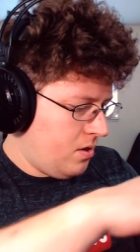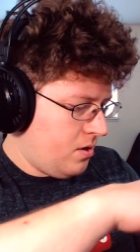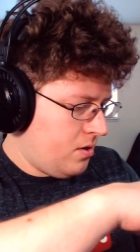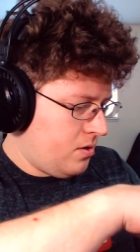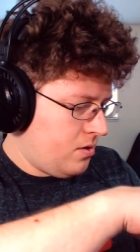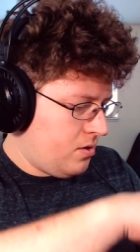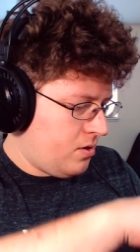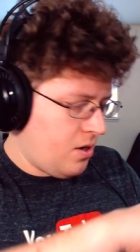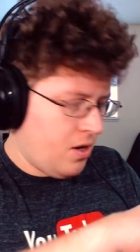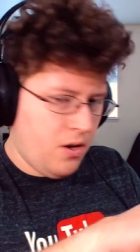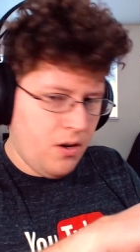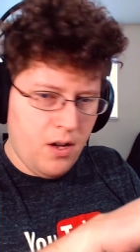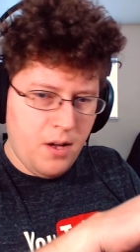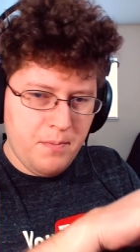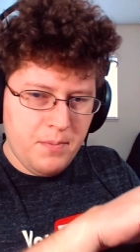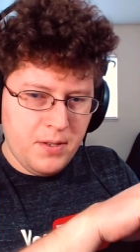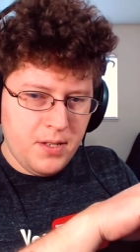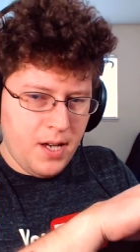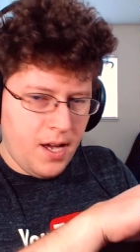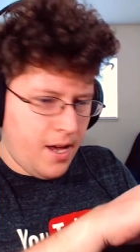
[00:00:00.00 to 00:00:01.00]
So
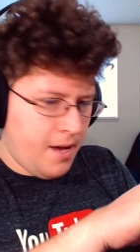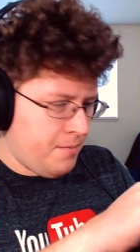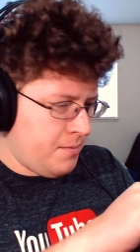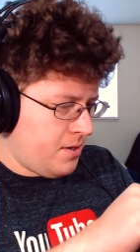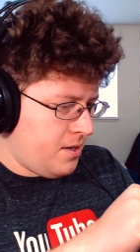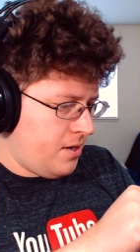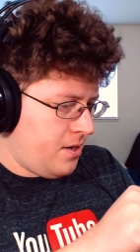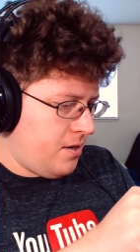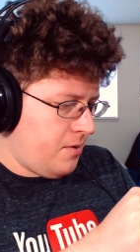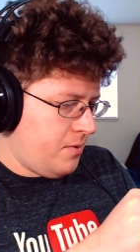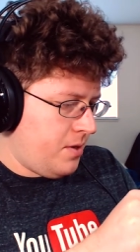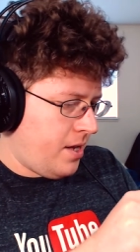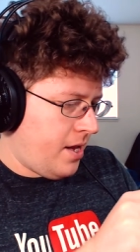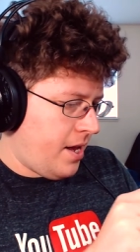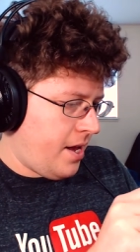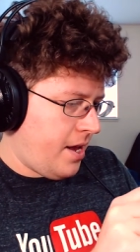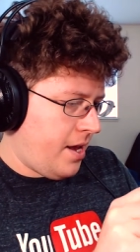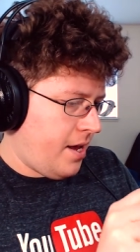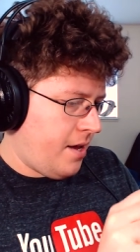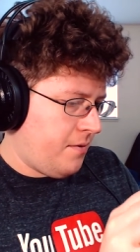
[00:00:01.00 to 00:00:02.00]
up top here we
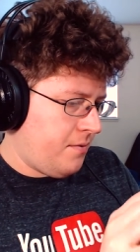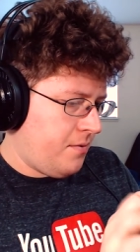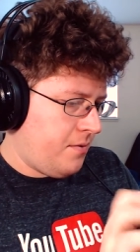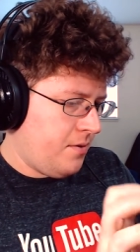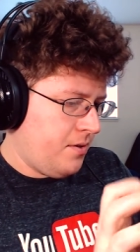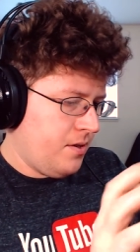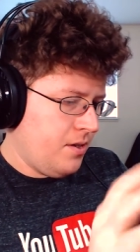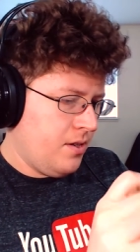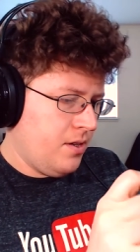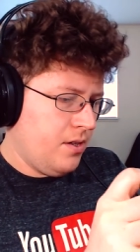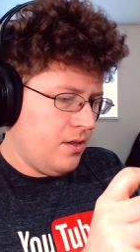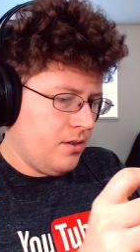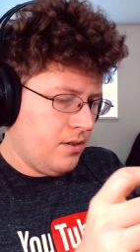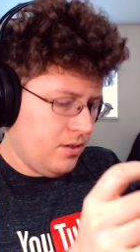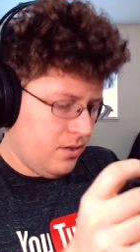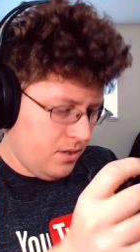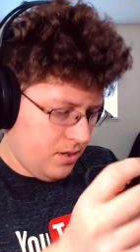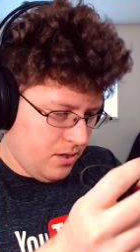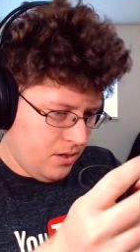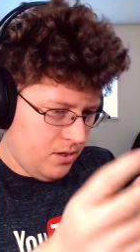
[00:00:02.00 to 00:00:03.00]
have
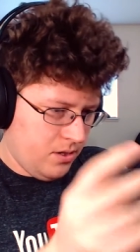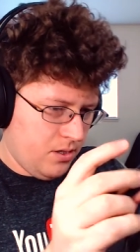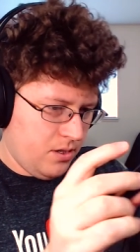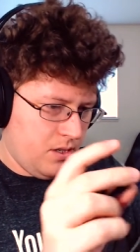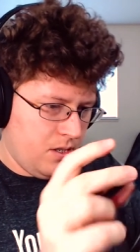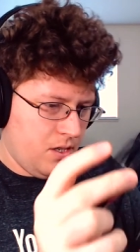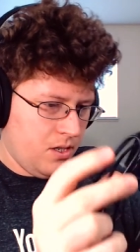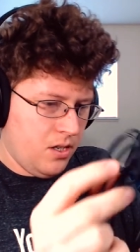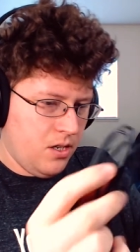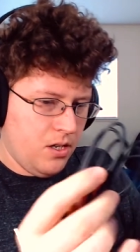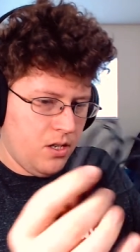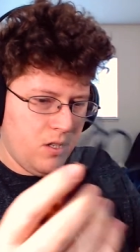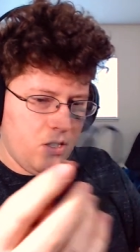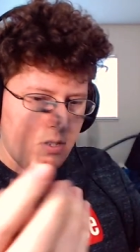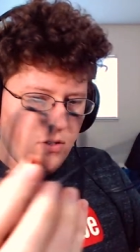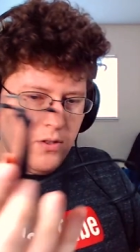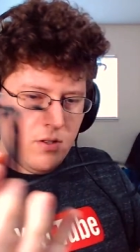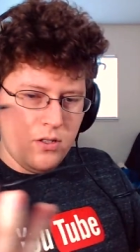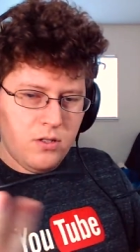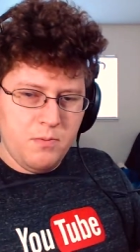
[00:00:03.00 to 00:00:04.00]
the little
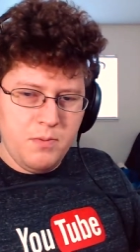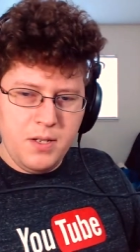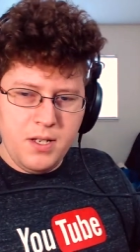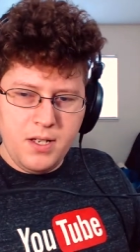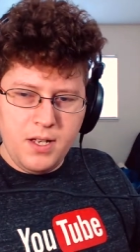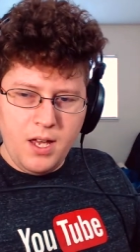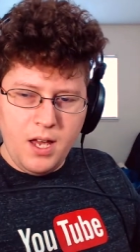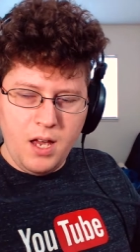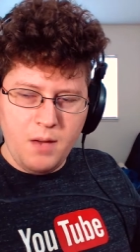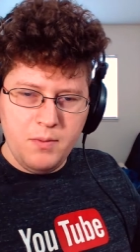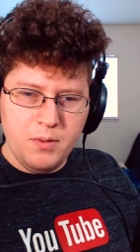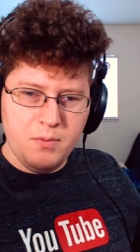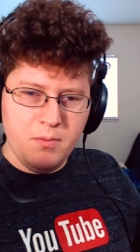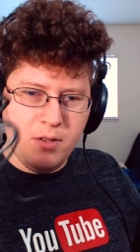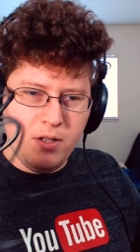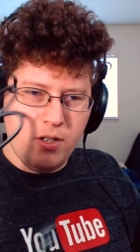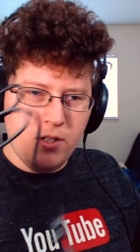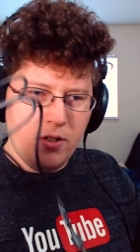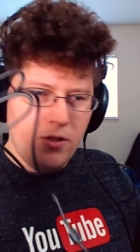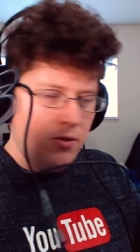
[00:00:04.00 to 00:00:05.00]
USB cable
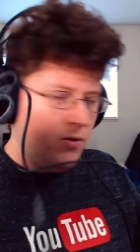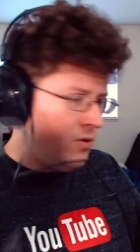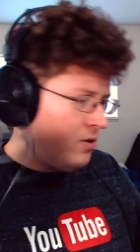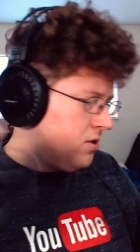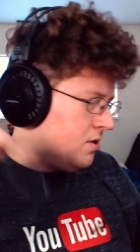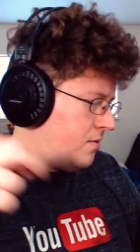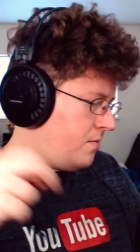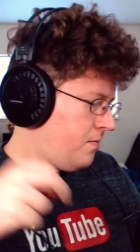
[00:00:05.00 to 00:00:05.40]
Madoo.